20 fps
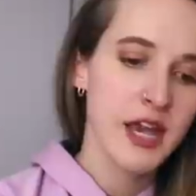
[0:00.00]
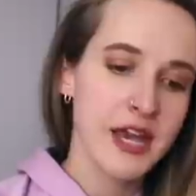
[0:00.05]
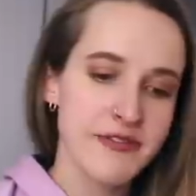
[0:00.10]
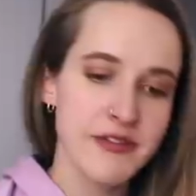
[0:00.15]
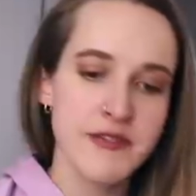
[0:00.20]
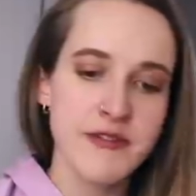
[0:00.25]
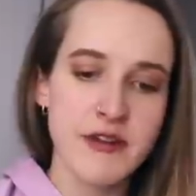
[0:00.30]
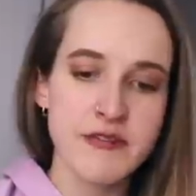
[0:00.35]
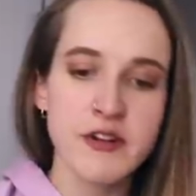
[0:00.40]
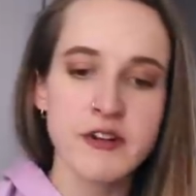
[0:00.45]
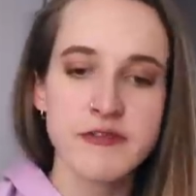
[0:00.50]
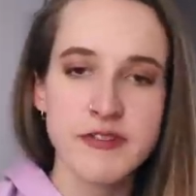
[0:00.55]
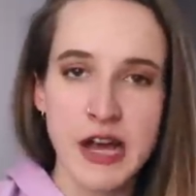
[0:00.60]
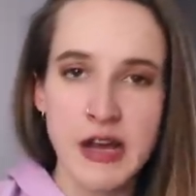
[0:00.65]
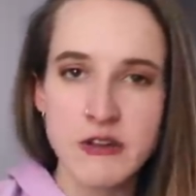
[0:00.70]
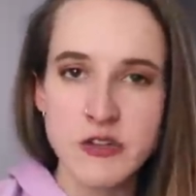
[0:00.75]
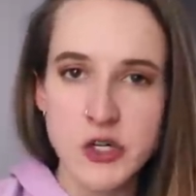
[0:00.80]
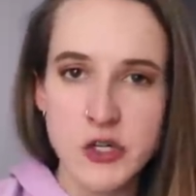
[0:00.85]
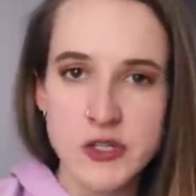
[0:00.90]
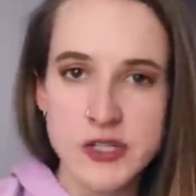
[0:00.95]
If you've ever
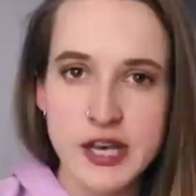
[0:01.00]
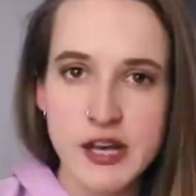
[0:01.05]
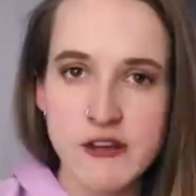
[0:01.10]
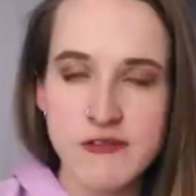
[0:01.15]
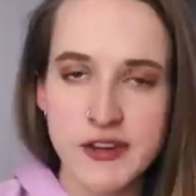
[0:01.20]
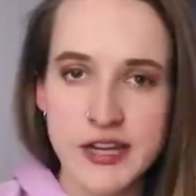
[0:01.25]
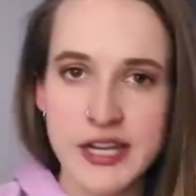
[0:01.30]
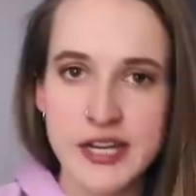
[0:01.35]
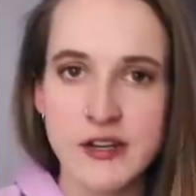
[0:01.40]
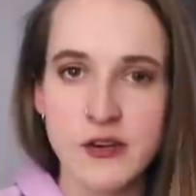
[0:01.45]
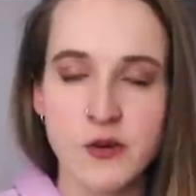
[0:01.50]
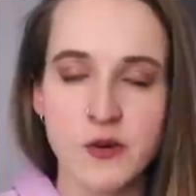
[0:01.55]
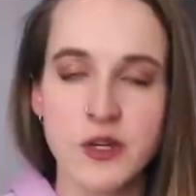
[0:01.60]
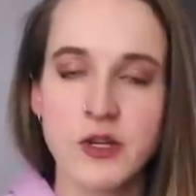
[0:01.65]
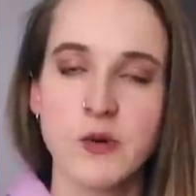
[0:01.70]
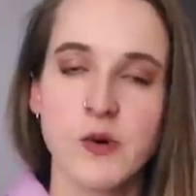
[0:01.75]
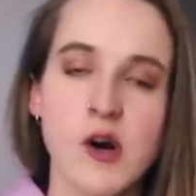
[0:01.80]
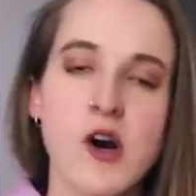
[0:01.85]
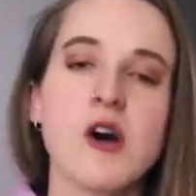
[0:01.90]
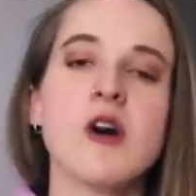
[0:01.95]
found yourself in, or
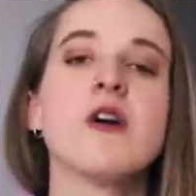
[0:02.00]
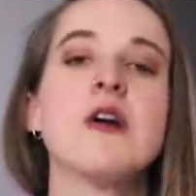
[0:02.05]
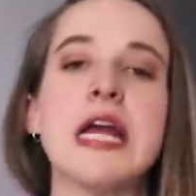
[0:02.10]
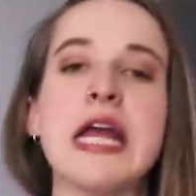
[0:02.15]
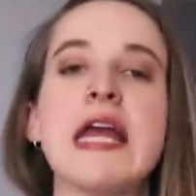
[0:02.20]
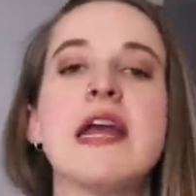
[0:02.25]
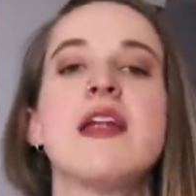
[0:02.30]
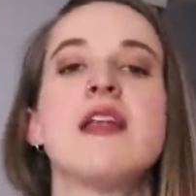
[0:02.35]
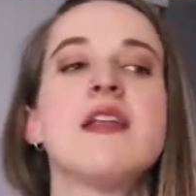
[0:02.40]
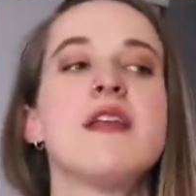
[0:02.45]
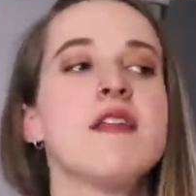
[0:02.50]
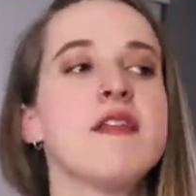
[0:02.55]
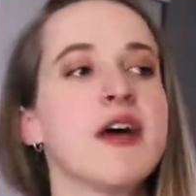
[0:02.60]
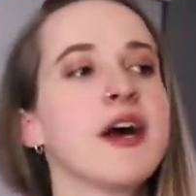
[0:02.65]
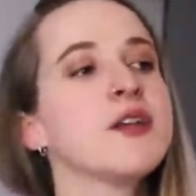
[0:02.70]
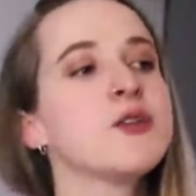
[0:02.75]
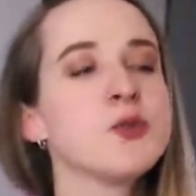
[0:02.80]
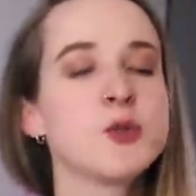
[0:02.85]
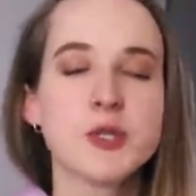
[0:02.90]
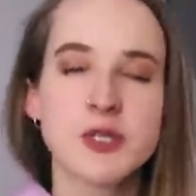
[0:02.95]
you are in,
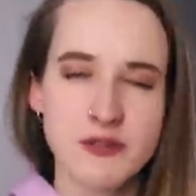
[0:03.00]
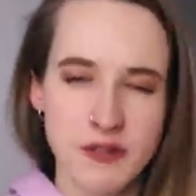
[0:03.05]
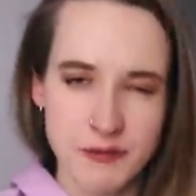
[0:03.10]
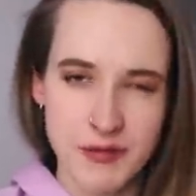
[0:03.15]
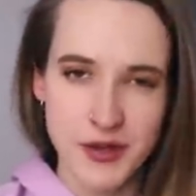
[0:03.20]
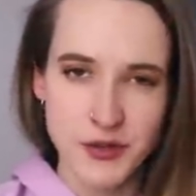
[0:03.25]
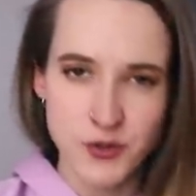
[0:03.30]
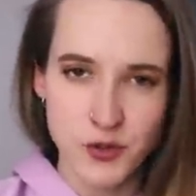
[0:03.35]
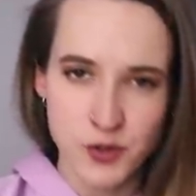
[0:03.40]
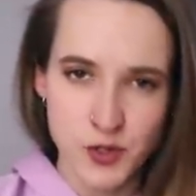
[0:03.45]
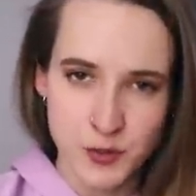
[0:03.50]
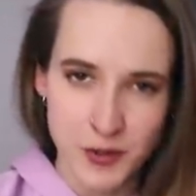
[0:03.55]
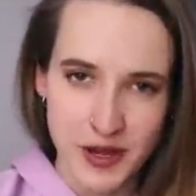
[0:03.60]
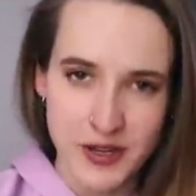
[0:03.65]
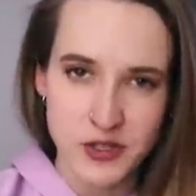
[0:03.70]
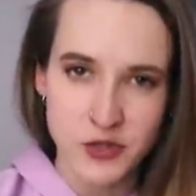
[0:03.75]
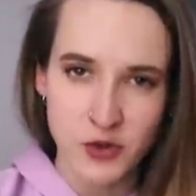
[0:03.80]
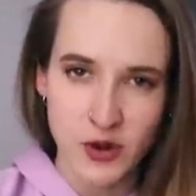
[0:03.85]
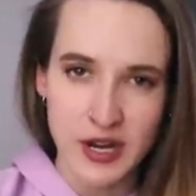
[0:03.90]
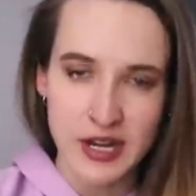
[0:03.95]
that sort of a mental
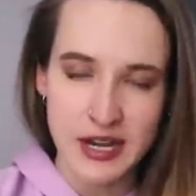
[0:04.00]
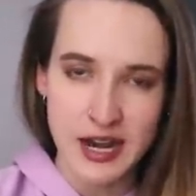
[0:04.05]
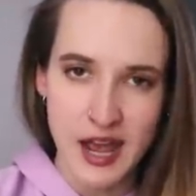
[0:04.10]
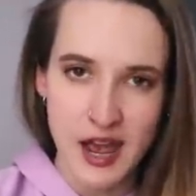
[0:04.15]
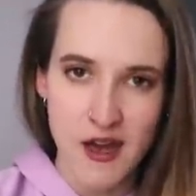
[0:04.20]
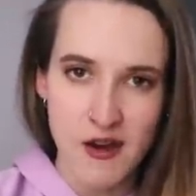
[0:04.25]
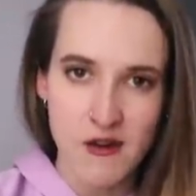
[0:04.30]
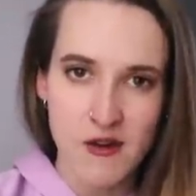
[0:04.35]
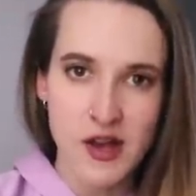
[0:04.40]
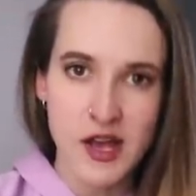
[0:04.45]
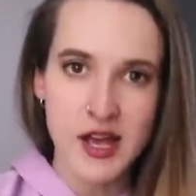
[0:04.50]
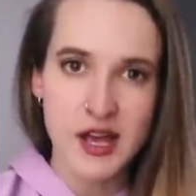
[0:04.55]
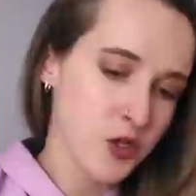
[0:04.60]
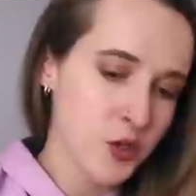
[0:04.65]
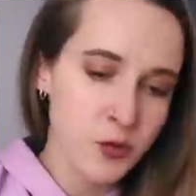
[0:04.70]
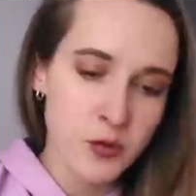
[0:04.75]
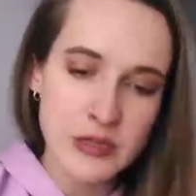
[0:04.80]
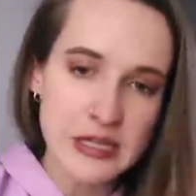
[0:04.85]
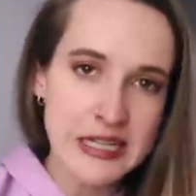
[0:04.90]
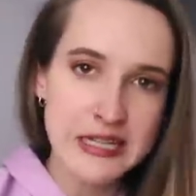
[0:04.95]
space right now,
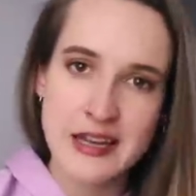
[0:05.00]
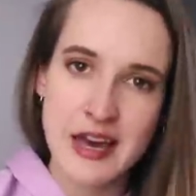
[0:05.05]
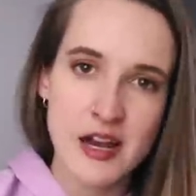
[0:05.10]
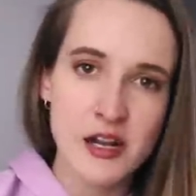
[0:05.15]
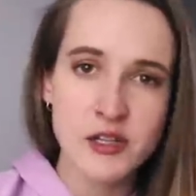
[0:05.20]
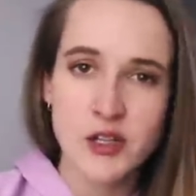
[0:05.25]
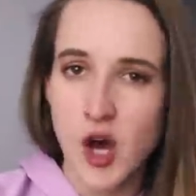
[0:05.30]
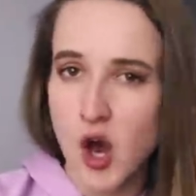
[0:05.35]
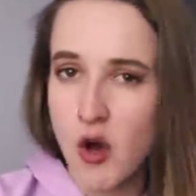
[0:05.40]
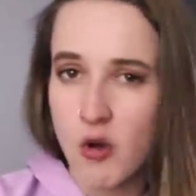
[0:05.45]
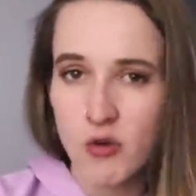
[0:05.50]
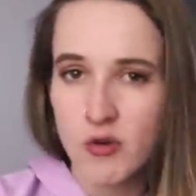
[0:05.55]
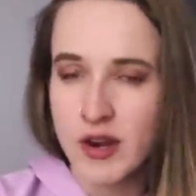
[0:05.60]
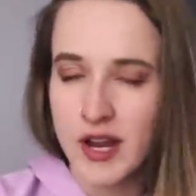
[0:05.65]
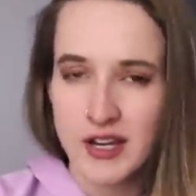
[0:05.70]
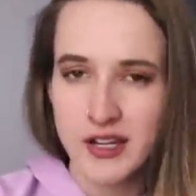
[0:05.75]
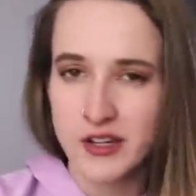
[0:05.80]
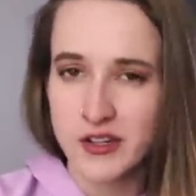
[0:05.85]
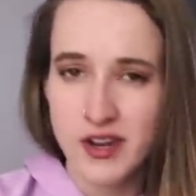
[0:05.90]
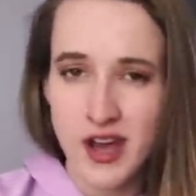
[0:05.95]
you're really not alone
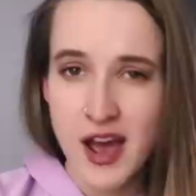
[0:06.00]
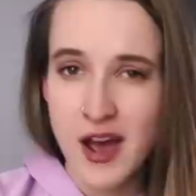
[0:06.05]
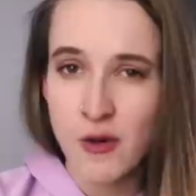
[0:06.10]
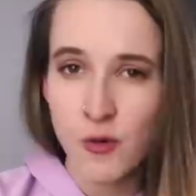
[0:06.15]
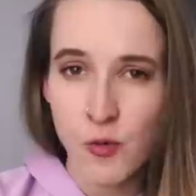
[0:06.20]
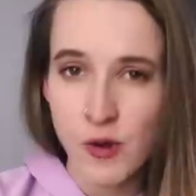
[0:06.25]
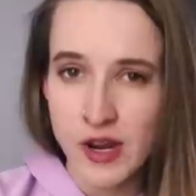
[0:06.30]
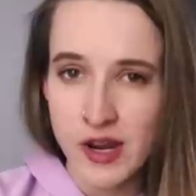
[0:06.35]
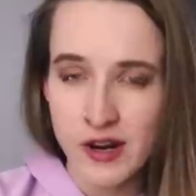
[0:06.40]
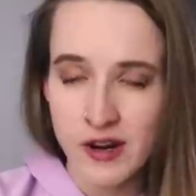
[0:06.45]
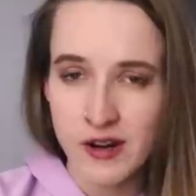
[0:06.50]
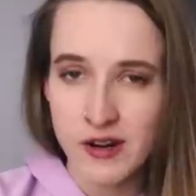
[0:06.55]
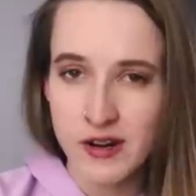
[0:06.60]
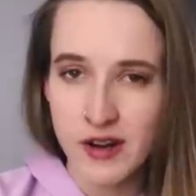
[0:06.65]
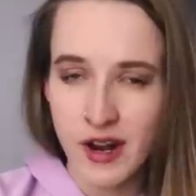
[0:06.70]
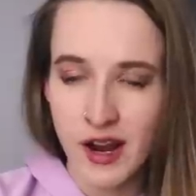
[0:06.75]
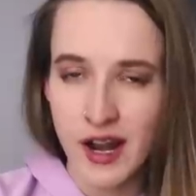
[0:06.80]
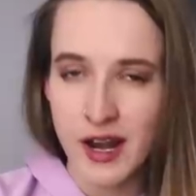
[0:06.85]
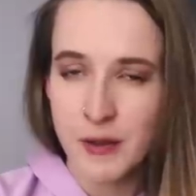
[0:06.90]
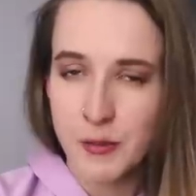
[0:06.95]
and you're not
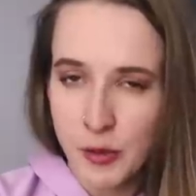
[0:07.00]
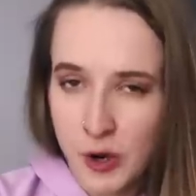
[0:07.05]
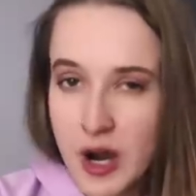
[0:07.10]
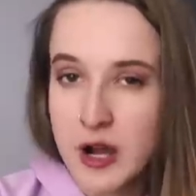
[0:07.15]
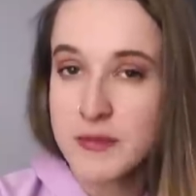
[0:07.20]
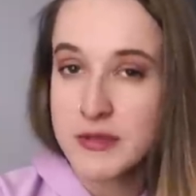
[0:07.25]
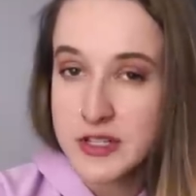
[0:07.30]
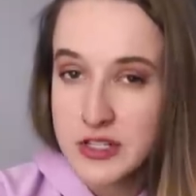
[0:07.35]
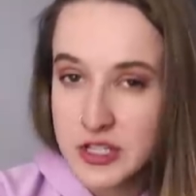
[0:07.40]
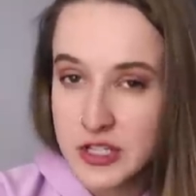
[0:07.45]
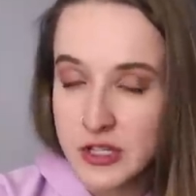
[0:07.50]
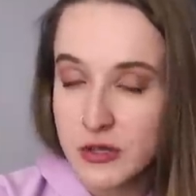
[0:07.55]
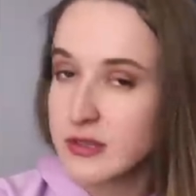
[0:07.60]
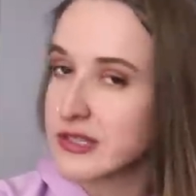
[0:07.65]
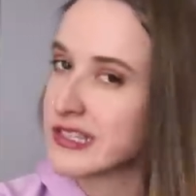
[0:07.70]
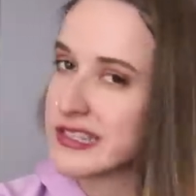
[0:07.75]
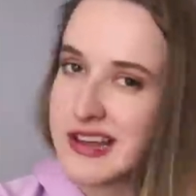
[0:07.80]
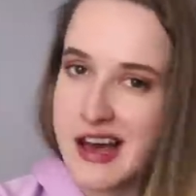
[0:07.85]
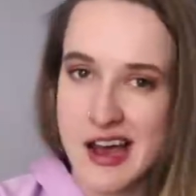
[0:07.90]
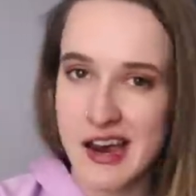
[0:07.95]
weird, and I promise you
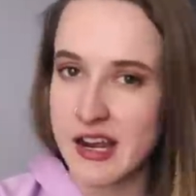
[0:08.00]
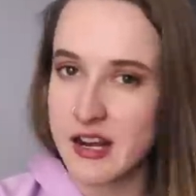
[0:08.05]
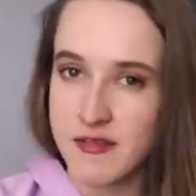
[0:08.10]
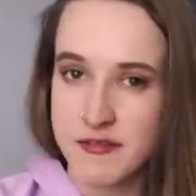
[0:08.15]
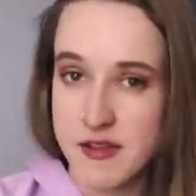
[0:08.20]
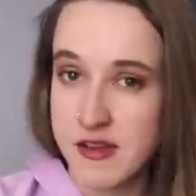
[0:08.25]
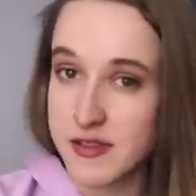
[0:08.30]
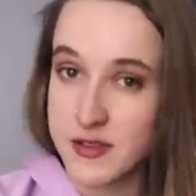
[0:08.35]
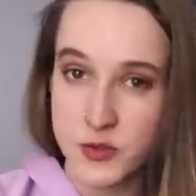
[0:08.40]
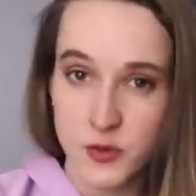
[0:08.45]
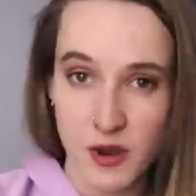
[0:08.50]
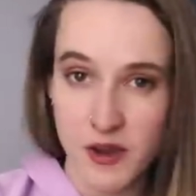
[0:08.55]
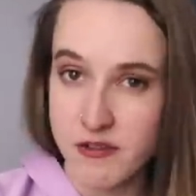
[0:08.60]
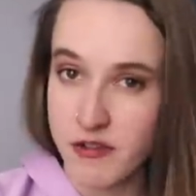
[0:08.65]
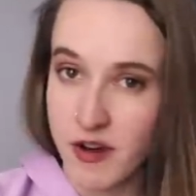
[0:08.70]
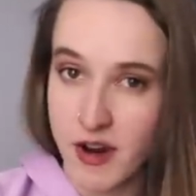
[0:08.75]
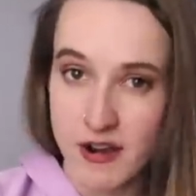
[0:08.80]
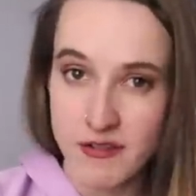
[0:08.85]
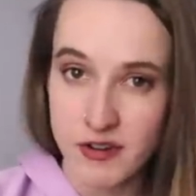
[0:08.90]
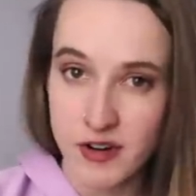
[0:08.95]
it's not gonna feel this way
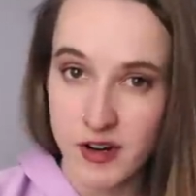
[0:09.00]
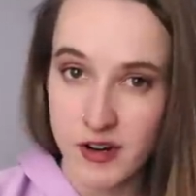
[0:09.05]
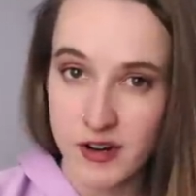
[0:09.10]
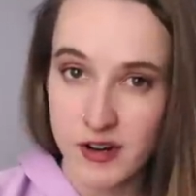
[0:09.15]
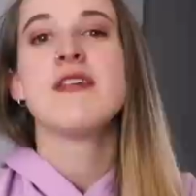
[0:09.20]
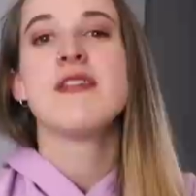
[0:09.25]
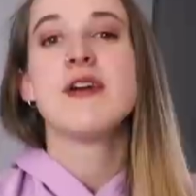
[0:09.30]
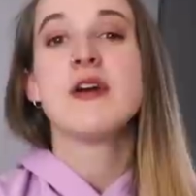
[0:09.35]
forever.